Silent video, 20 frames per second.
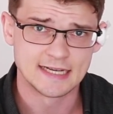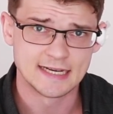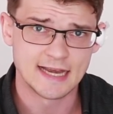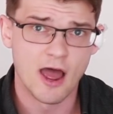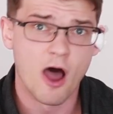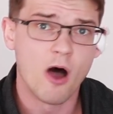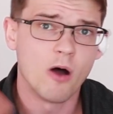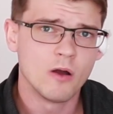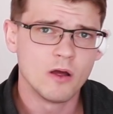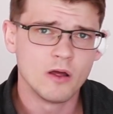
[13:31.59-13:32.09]

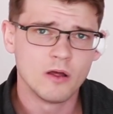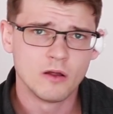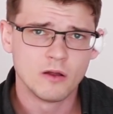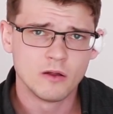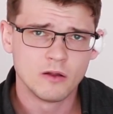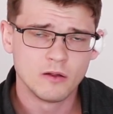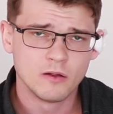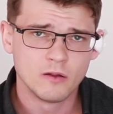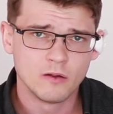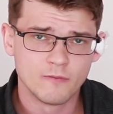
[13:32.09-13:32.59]
Now,
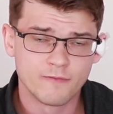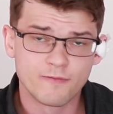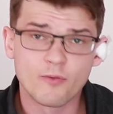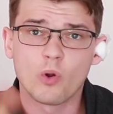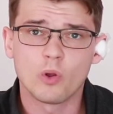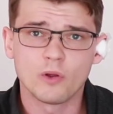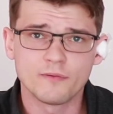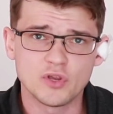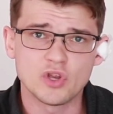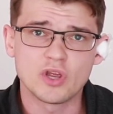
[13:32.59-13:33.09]

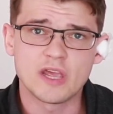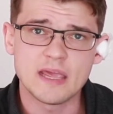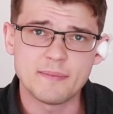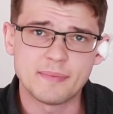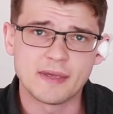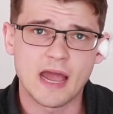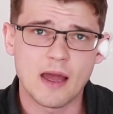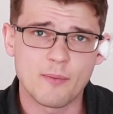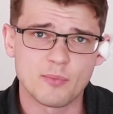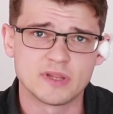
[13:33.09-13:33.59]
for all of you
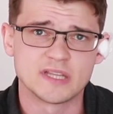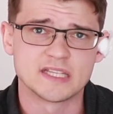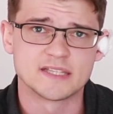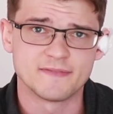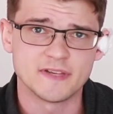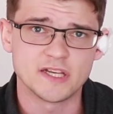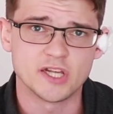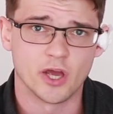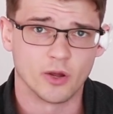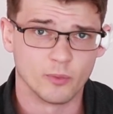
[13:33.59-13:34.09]
keeping up with this
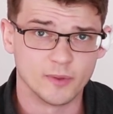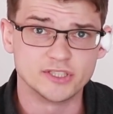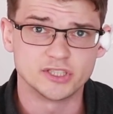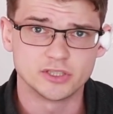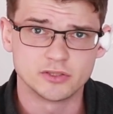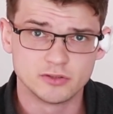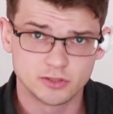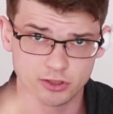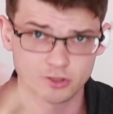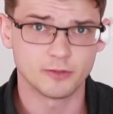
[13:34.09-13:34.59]
video,
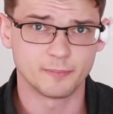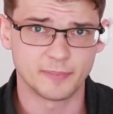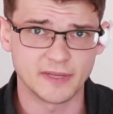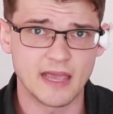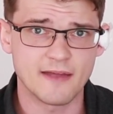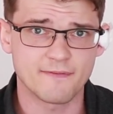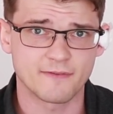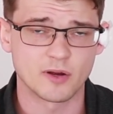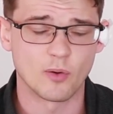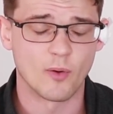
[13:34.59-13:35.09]
which should
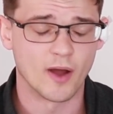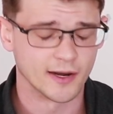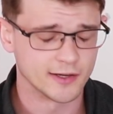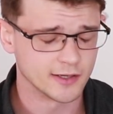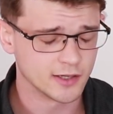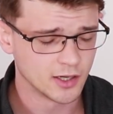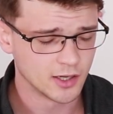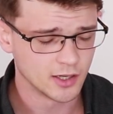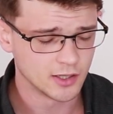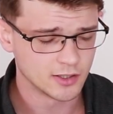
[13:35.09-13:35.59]
be everyone,